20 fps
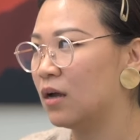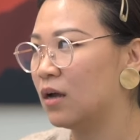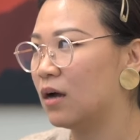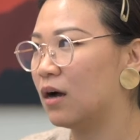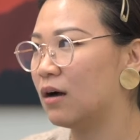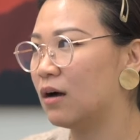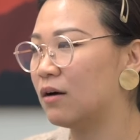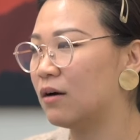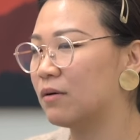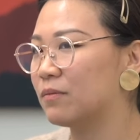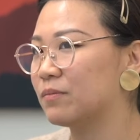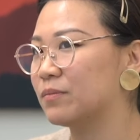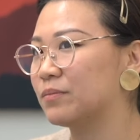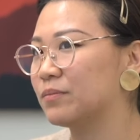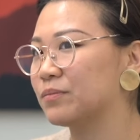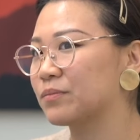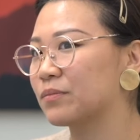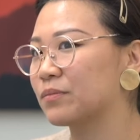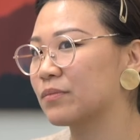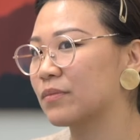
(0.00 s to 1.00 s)

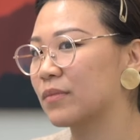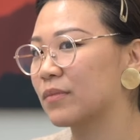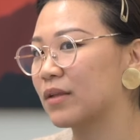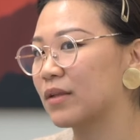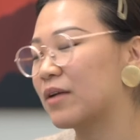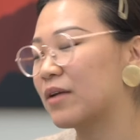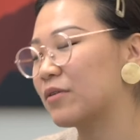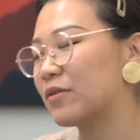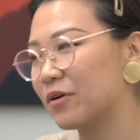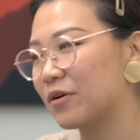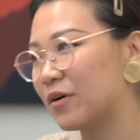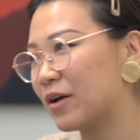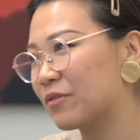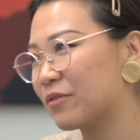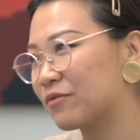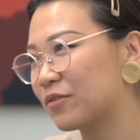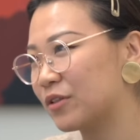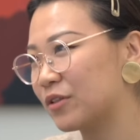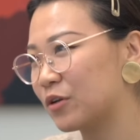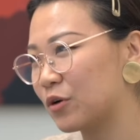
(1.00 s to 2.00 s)
I don't know. I
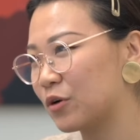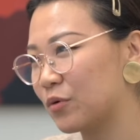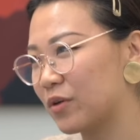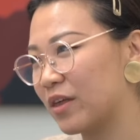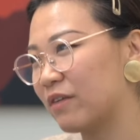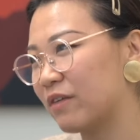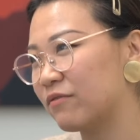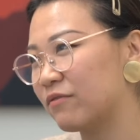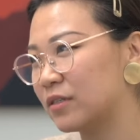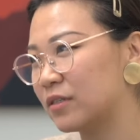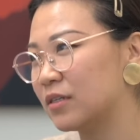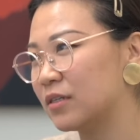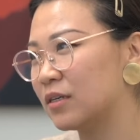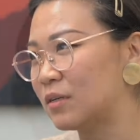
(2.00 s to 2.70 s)
don't really know where that fits in,